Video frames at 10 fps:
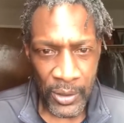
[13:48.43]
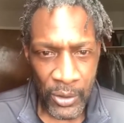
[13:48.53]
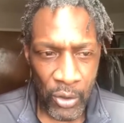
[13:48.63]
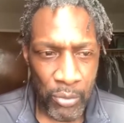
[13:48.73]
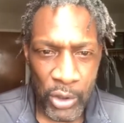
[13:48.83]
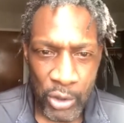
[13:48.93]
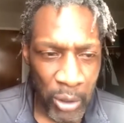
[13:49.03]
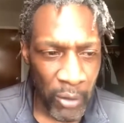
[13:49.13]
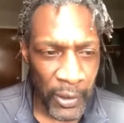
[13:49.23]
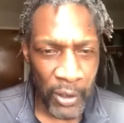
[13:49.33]
on mental
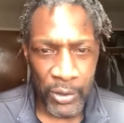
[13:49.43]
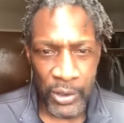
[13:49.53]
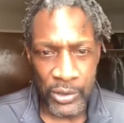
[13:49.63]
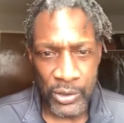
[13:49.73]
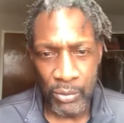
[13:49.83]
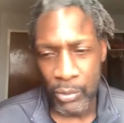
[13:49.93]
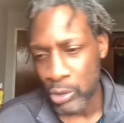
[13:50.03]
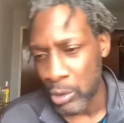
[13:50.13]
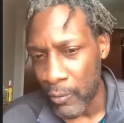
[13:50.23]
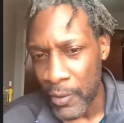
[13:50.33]
health illness,
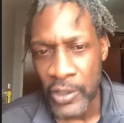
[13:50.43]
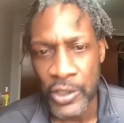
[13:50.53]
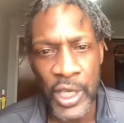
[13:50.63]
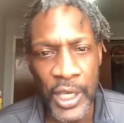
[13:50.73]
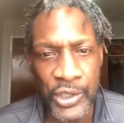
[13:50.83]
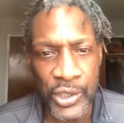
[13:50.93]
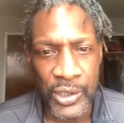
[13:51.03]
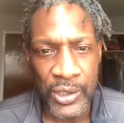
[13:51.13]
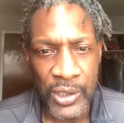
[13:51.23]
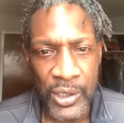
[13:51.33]
mental health education,
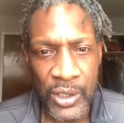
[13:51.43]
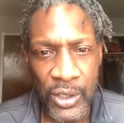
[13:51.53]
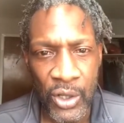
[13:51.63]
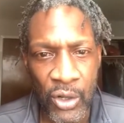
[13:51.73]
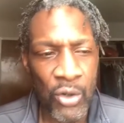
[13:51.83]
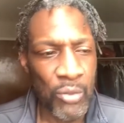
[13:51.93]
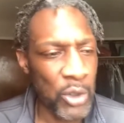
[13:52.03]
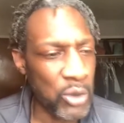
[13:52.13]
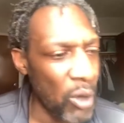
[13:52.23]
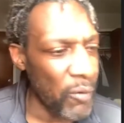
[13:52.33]
you know,
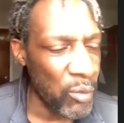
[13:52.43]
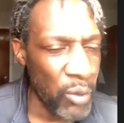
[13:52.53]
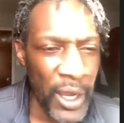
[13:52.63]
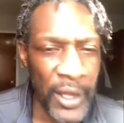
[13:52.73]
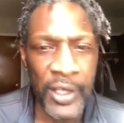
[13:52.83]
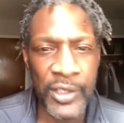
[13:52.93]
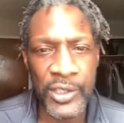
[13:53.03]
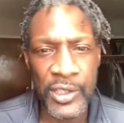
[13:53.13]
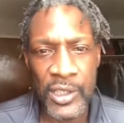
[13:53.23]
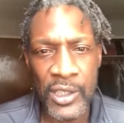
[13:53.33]
mental health
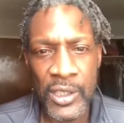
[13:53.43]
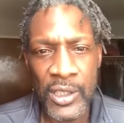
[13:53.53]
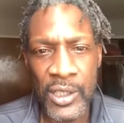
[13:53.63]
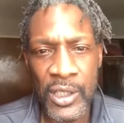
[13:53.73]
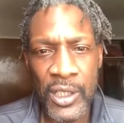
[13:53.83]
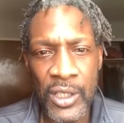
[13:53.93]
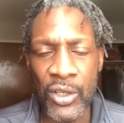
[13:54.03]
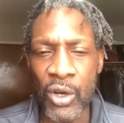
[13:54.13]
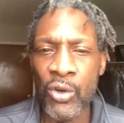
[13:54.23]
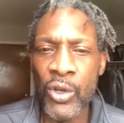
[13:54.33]
awareness, you
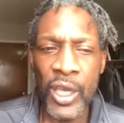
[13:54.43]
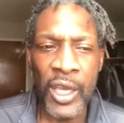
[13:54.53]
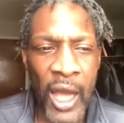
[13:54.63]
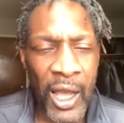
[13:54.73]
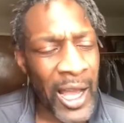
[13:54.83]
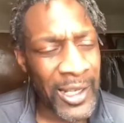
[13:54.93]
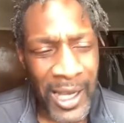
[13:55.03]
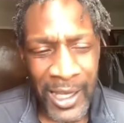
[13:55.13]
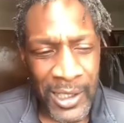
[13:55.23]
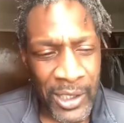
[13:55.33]
know, and I, I,
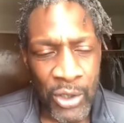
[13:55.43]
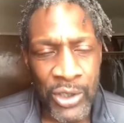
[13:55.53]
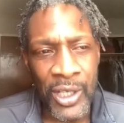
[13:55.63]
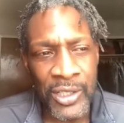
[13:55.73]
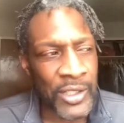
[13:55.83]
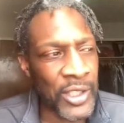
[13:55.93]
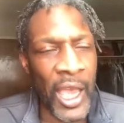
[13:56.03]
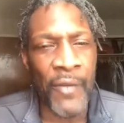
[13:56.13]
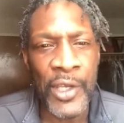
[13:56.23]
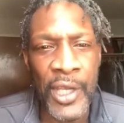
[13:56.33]
I because it's, it's an
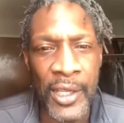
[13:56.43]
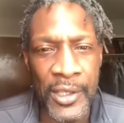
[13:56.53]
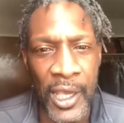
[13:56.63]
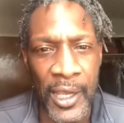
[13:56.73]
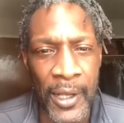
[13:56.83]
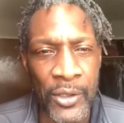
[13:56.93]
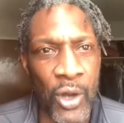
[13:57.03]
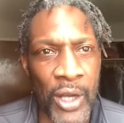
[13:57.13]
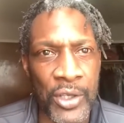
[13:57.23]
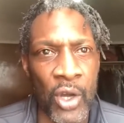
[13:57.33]
everyday thing. You
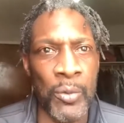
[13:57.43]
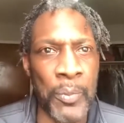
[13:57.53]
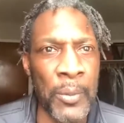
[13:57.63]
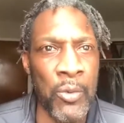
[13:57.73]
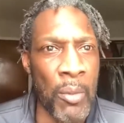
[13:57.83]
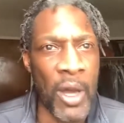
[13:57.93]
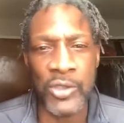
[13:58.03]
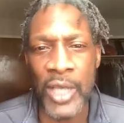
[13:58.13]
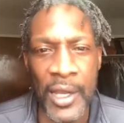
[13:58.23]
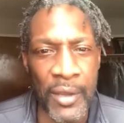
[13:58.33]
know, I deal with people. I'm
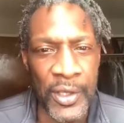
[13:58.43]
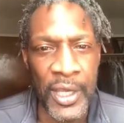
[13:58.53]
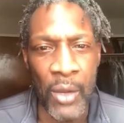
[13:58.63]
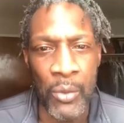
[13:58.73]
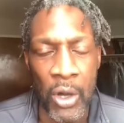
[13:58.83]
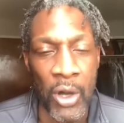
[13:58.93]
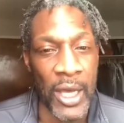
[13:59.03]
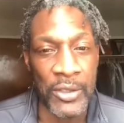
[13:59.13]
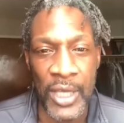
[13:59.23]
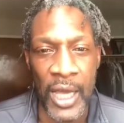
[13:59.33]
outside every day. We all
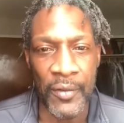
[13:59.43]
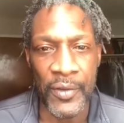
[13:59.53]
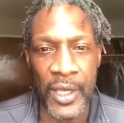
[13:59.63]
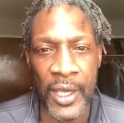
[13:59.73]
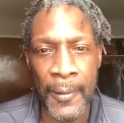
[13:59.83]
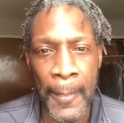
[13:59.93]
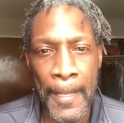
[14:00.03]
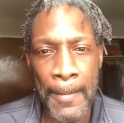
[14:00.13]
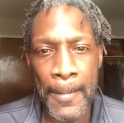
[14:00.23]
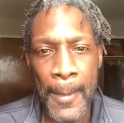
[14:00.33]
outside every day.
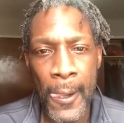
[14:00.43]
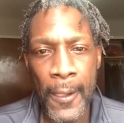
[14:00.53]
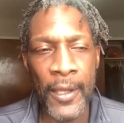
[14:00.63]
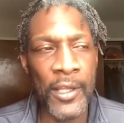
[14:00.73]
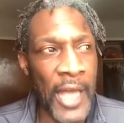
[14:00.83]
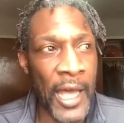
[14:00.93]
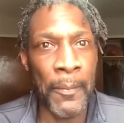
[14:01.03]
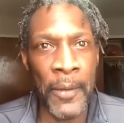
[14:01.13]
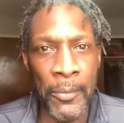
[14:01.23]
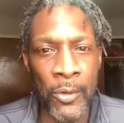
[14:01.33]
And a lot of
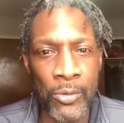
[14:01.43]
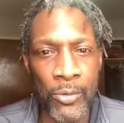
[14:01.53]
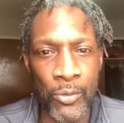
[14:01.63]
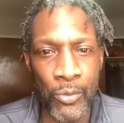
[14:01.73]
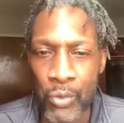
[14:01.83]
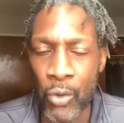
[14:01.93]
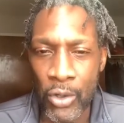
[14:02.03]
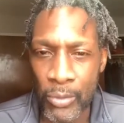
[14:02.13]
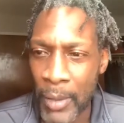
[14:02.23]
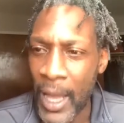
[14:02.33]
people we
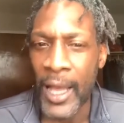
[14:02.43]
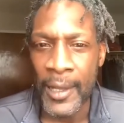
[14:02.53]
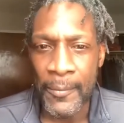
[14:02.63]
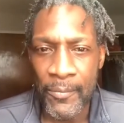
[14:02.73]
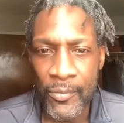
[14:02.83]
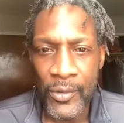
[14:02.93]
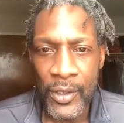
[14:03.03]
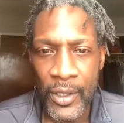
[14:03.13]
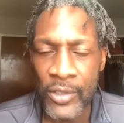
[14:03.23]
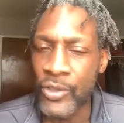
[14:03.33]
walk by is